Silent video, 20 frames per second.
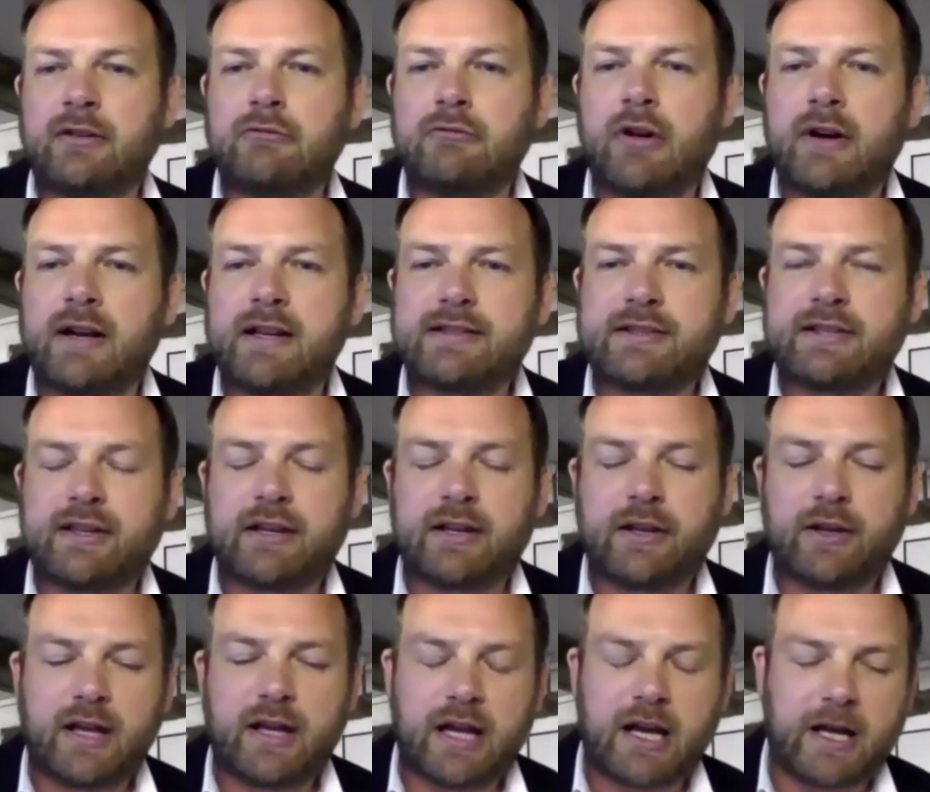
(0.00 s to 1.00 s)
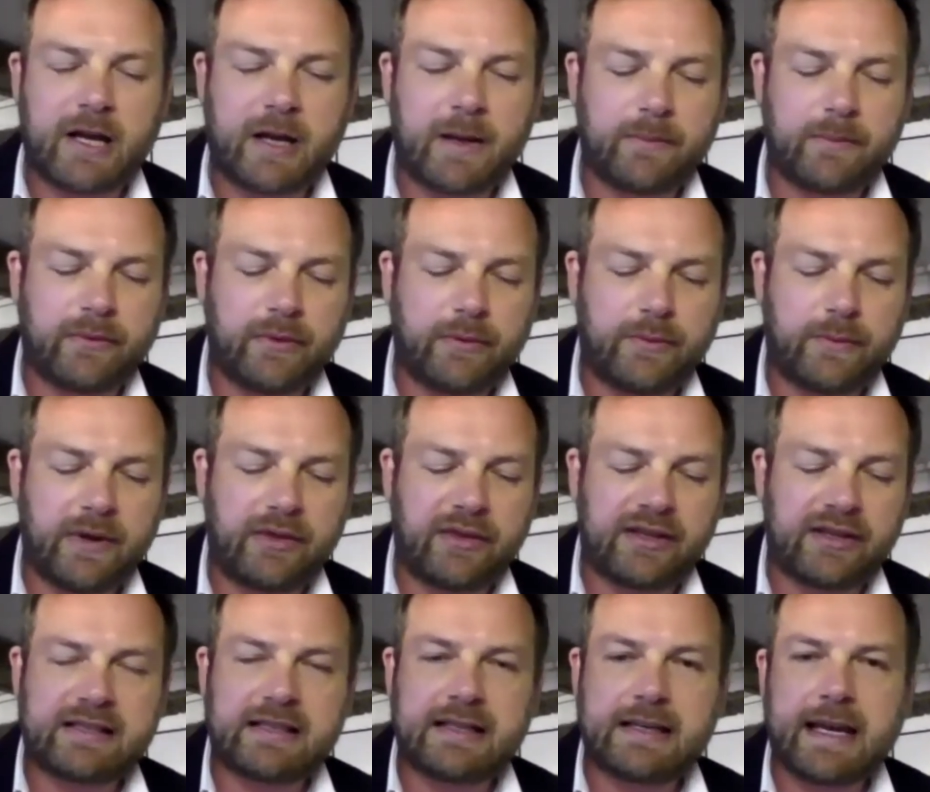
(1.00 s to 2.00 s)
underwriter
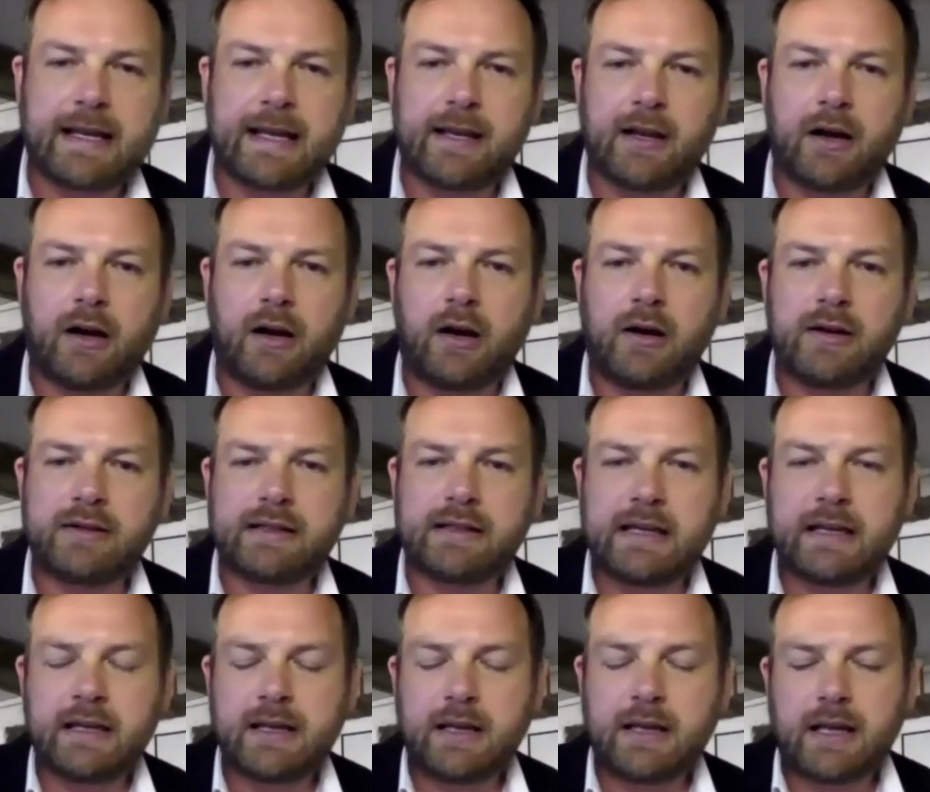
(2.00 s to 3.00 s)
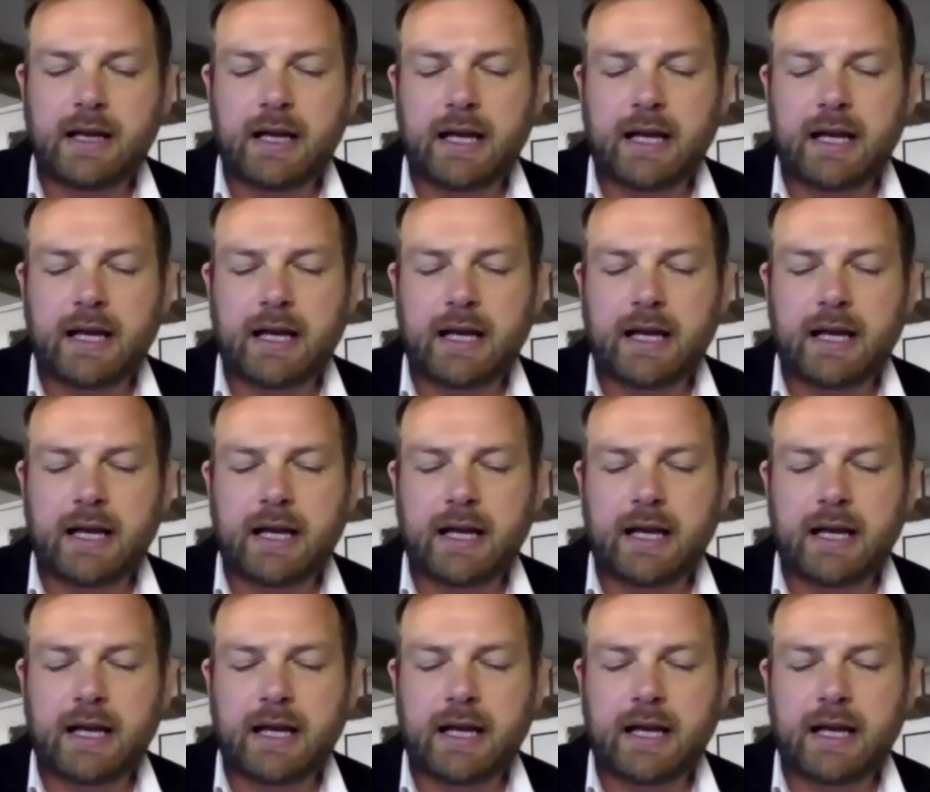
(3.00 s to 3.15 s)
with CNA Hardy,